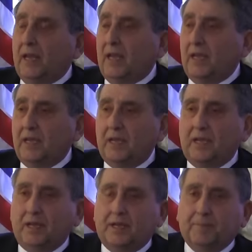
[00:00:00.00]

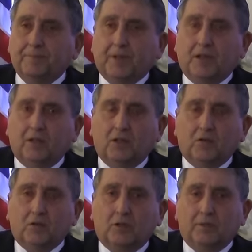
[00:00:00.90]
a, a, um, a
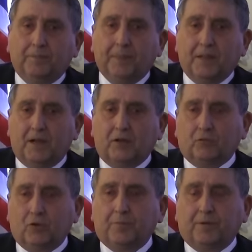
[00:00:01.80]
local uh,
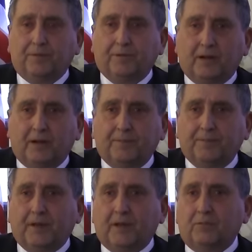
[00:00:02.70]
group of uh,
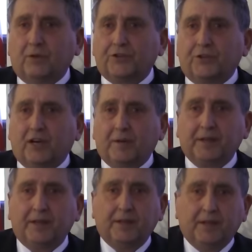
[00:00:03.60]
uh, Russian
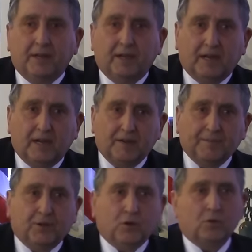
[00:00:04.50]
army
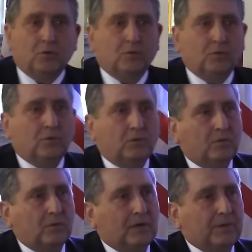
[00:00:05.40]
uh, who,
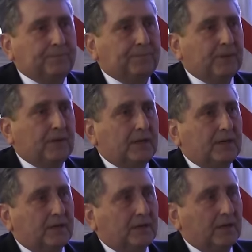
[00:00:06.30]
who um,
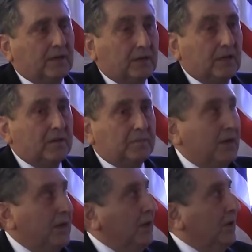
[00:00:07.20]
uh, a
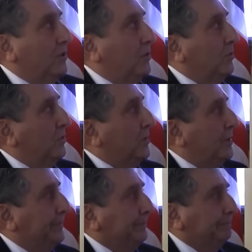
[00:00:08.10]
club who
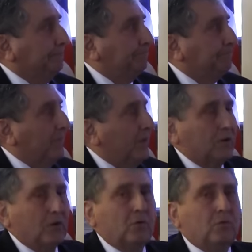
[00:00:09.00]
um,
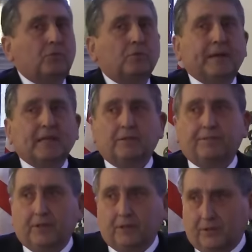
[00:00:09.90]
go to
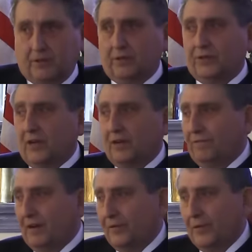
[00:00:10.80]
battlefields to try
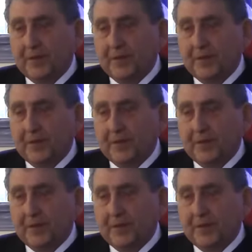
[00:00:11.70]
to find